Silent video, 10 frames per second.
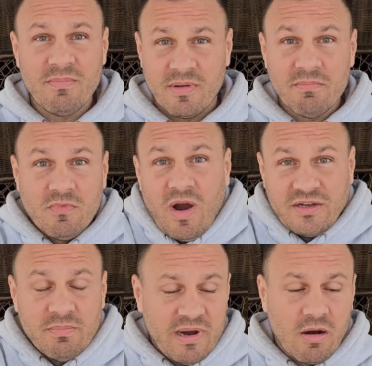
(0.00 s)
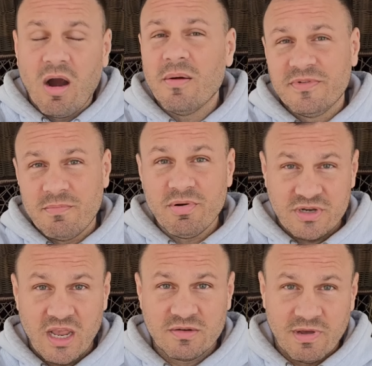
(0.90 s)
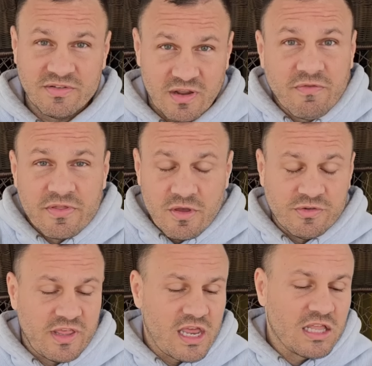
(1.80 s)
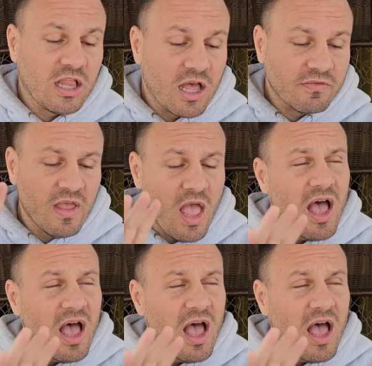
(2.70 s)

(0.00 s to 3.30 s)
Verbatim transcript: my right to bear arms and protect myself and those that I love,